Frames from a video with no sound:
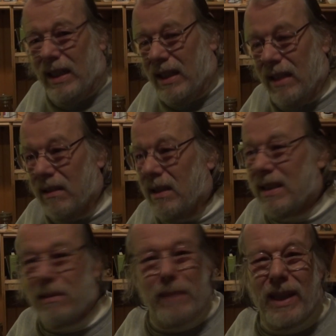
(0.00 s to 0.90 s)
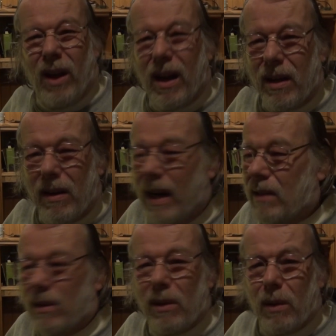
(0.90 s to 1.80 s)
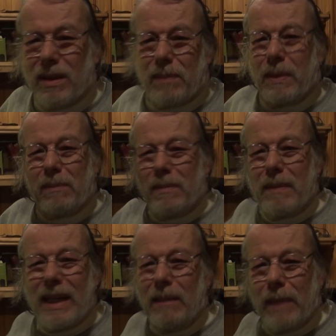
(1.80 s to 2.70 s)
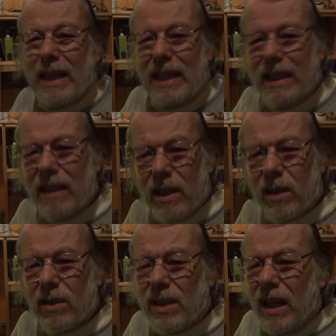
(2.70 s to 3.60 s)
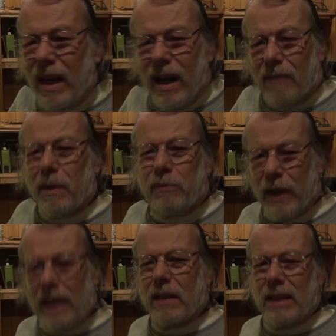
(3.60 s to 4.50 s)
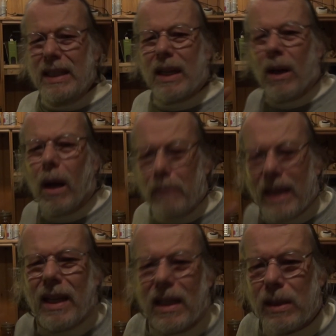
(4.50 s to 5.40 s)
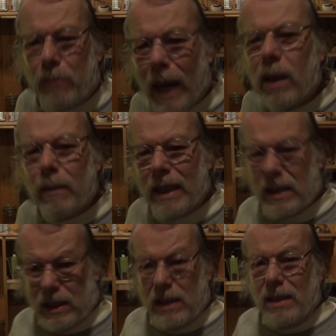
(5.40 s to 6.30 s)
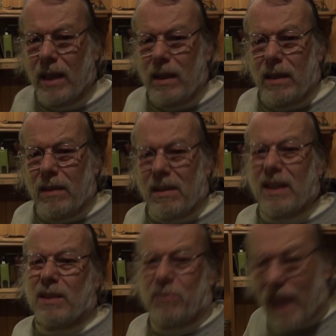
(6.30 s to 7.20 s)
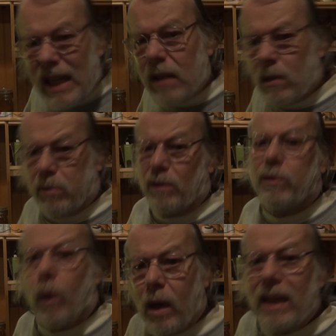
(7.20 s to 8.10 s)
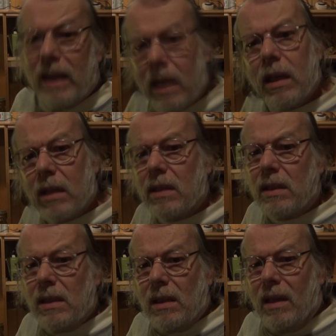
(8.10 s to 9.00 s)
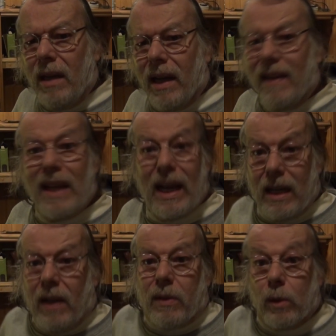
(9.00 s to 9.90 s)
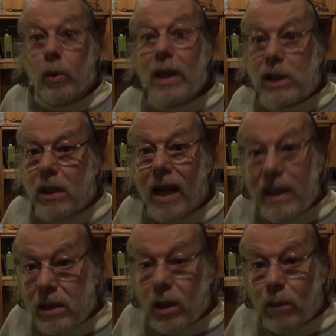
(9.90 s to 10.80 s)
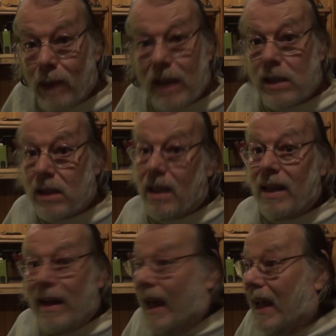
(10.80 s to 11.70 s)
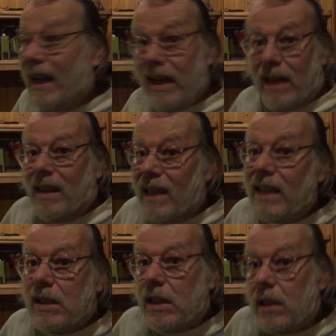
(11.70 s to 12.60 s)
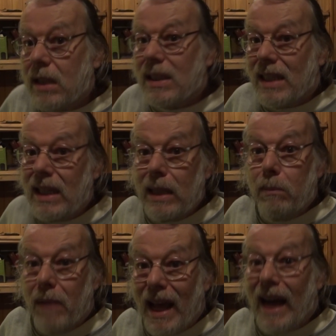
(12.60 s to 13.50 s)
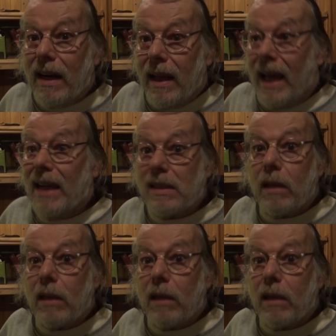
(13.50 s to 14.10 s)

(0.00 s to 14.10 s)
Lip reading: It has been longer, I don't know. It's been many, many years of a failed economic experiment that has failed for 40 years, and that the rich like so much that, hey, let's just keep that as a